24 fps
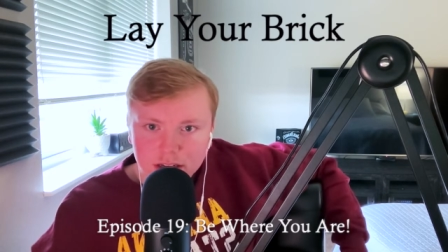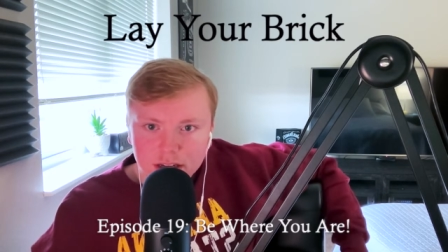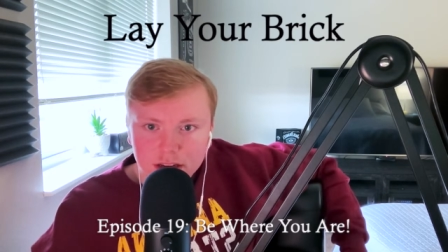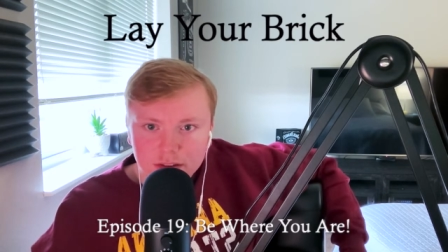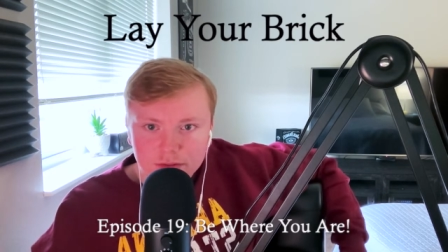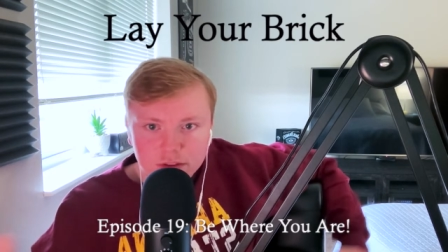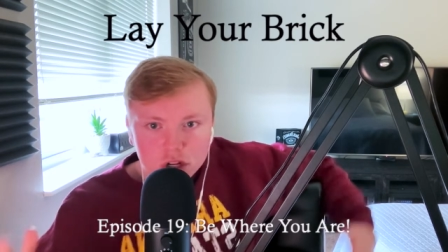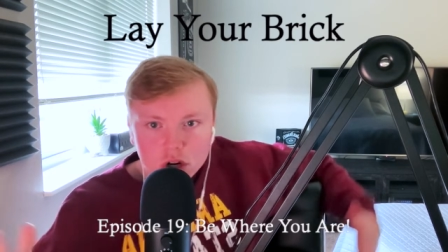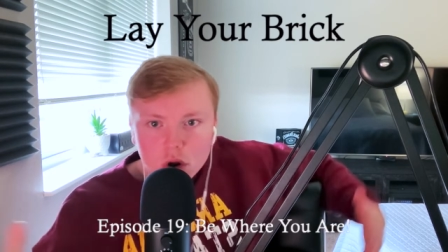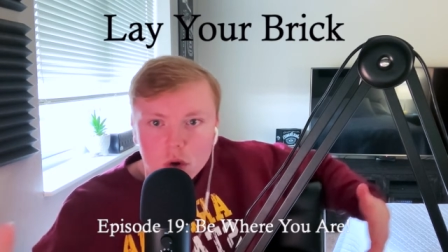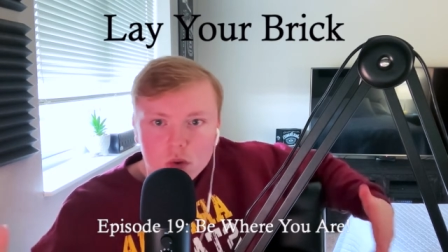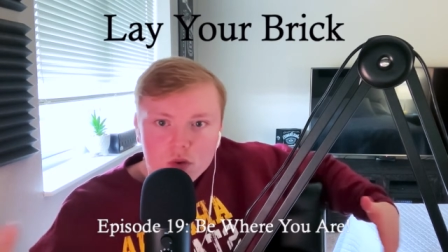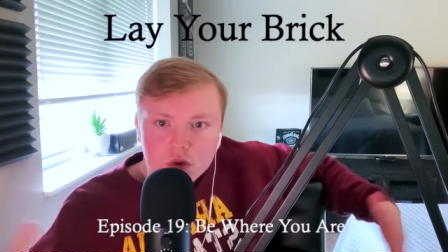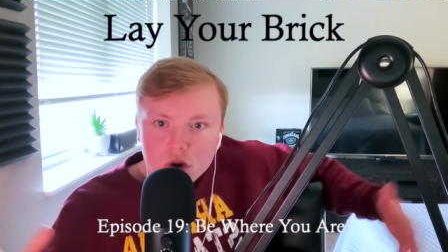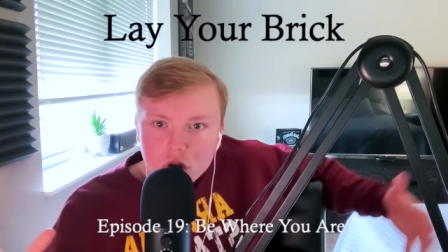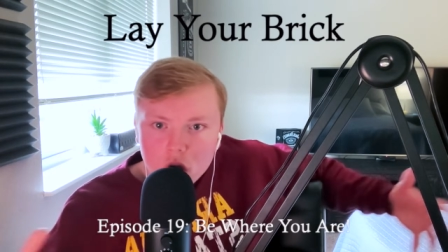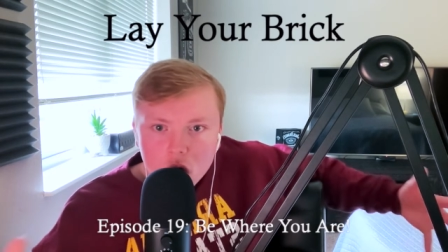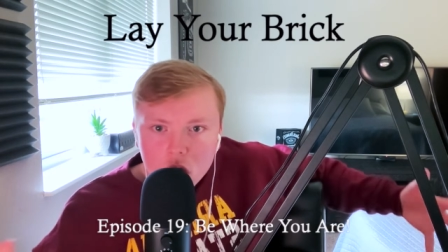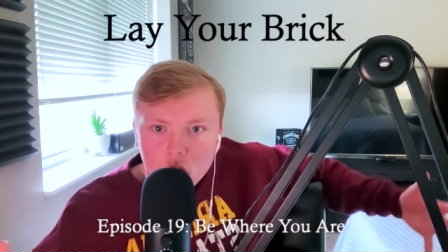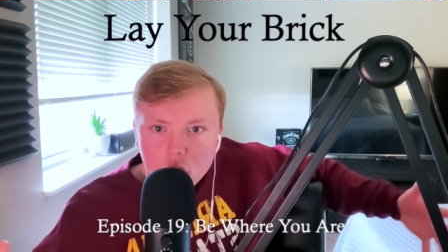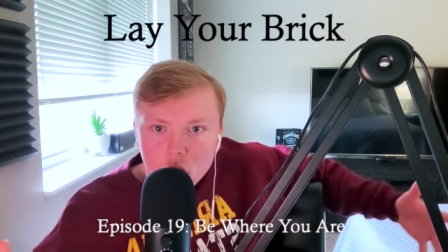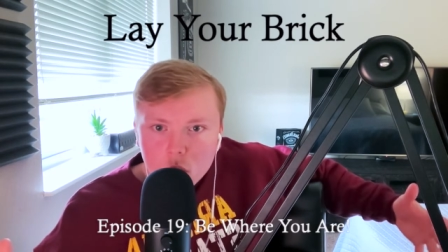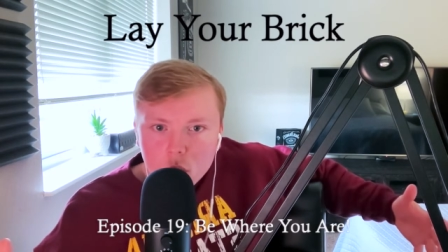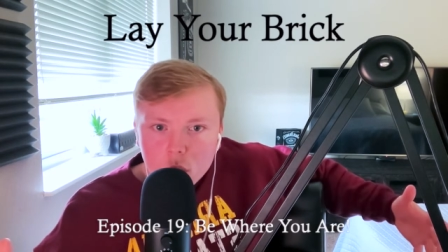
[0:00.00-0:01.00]
If you don't
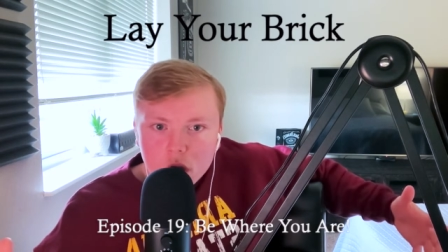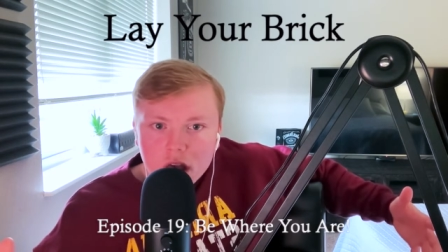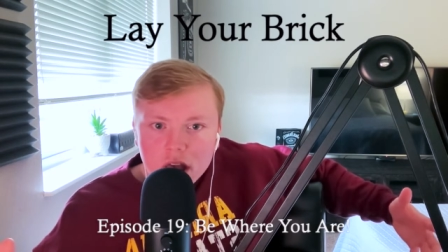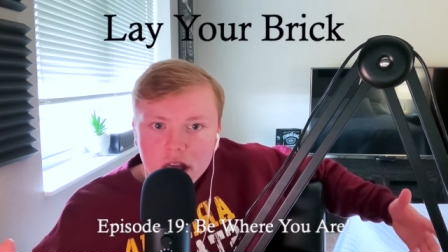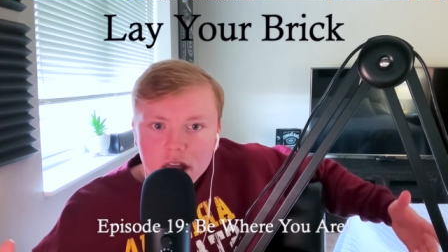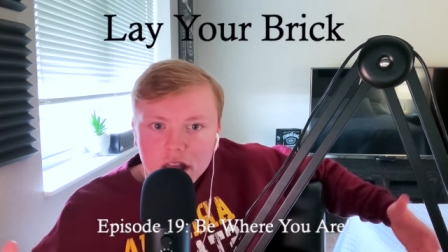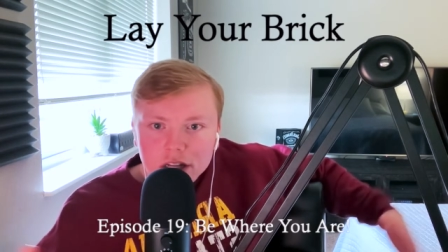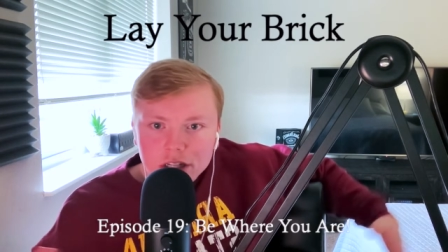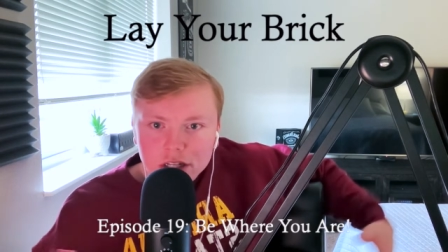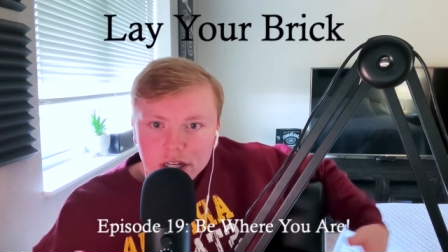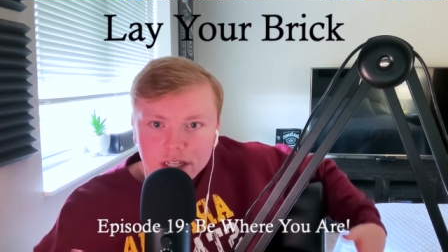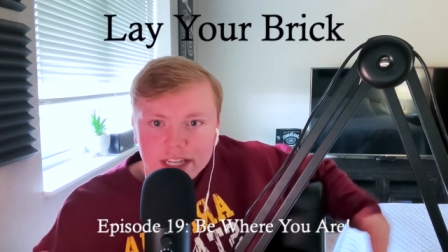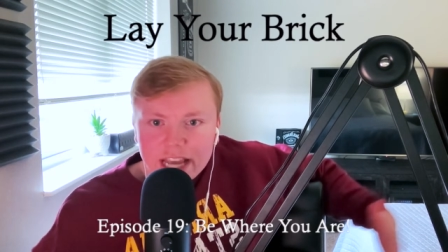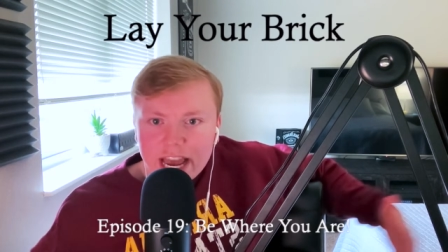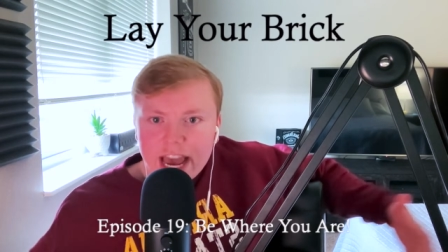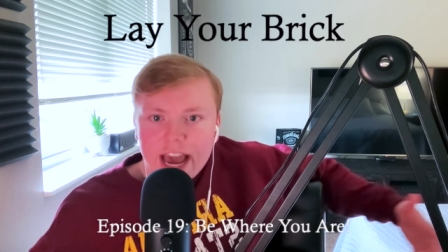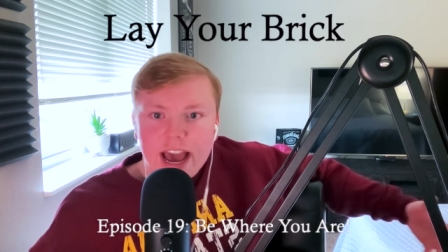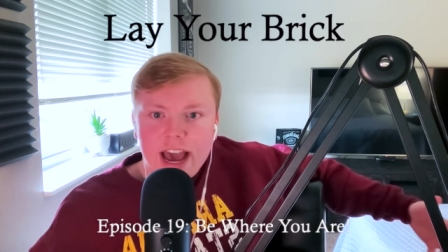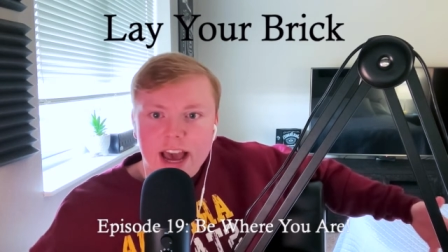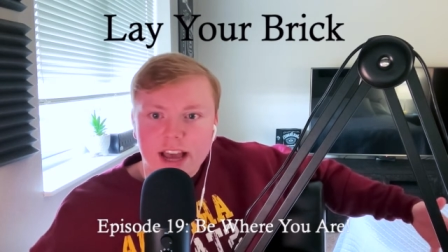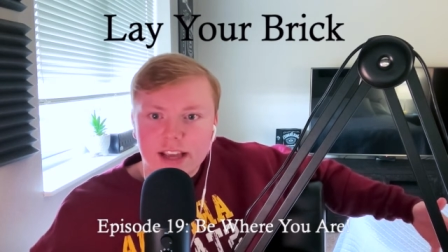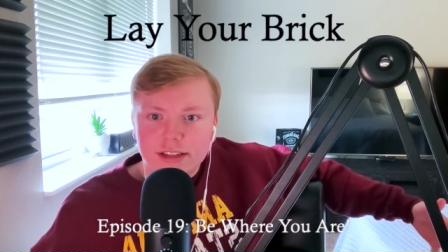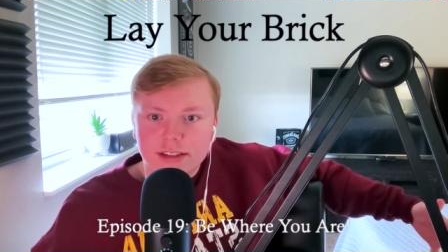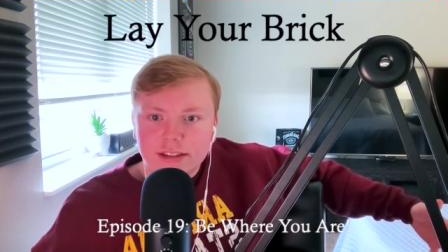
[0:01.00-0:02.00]
know, just
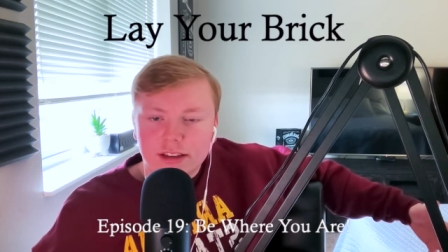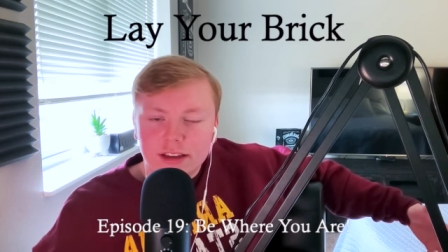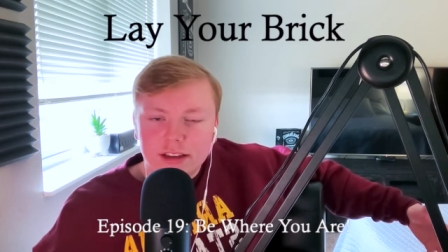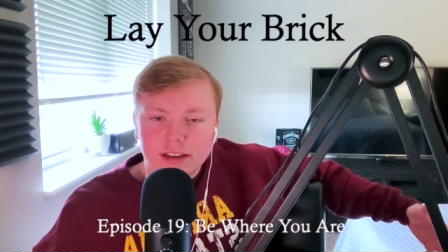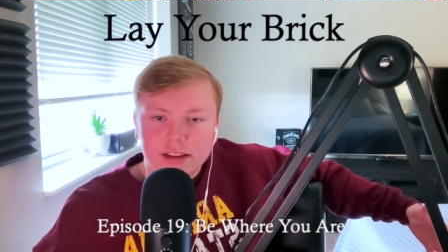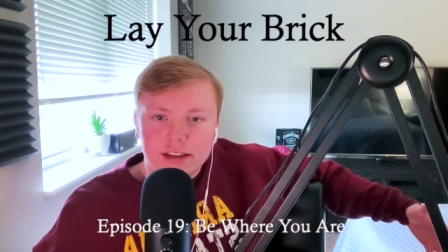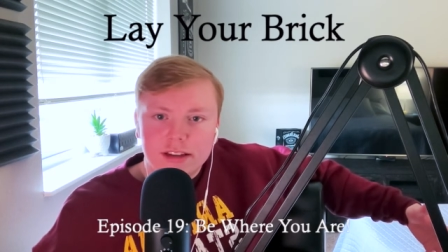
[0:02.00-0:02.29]
ask.